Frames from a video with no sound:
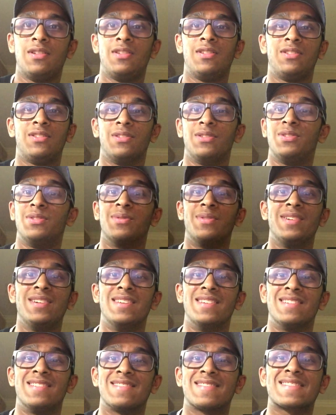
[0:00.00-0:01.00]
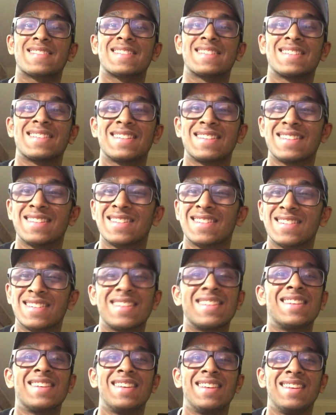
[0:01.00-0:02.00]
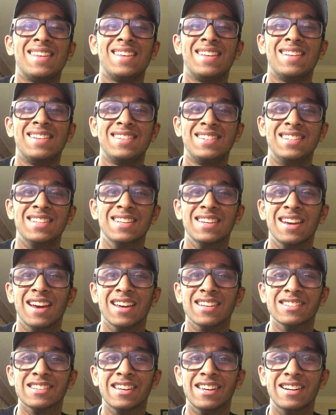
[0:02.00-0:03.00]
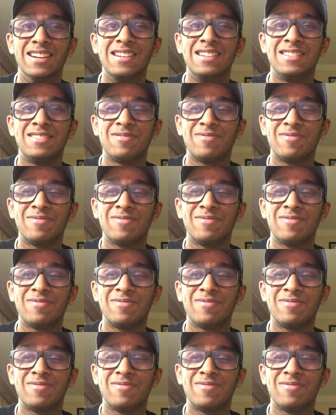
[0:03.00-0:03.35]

So sweet. See you guys later.